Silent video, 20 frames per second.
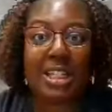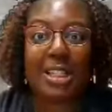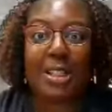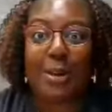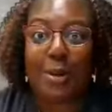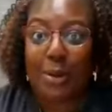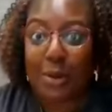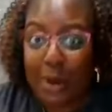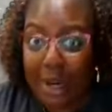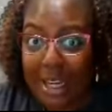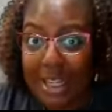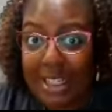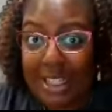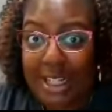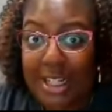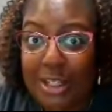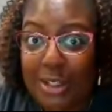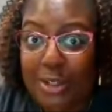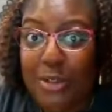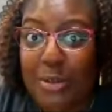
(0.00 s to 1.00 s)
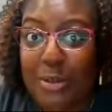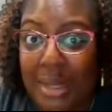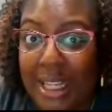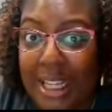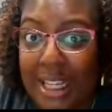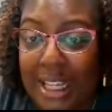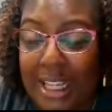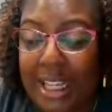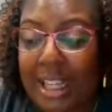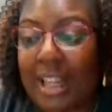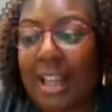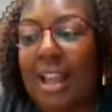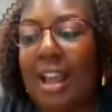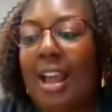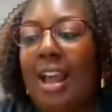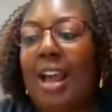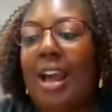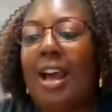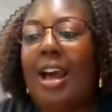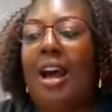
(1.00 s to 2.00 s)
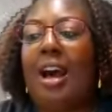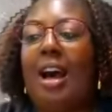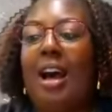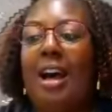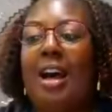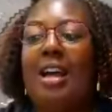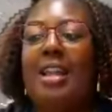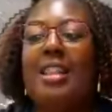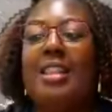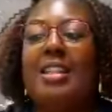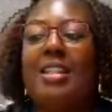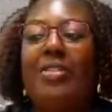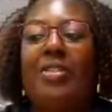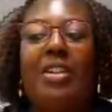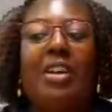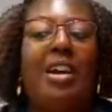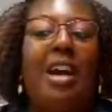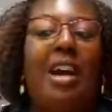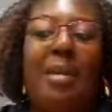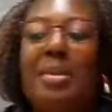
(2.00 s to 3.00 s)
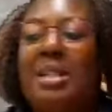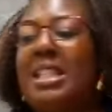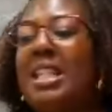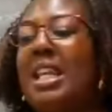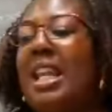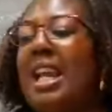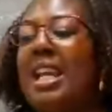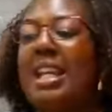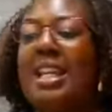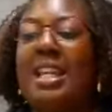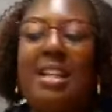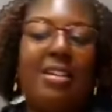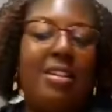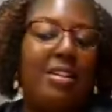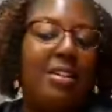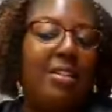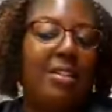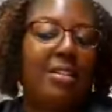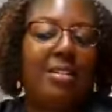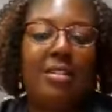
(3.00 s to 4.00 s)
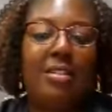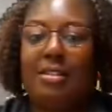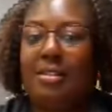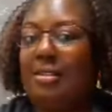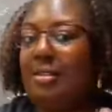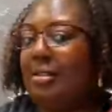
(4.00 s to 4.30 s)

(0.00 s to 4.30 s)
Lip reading: is so crazy to me. The different comments that I hear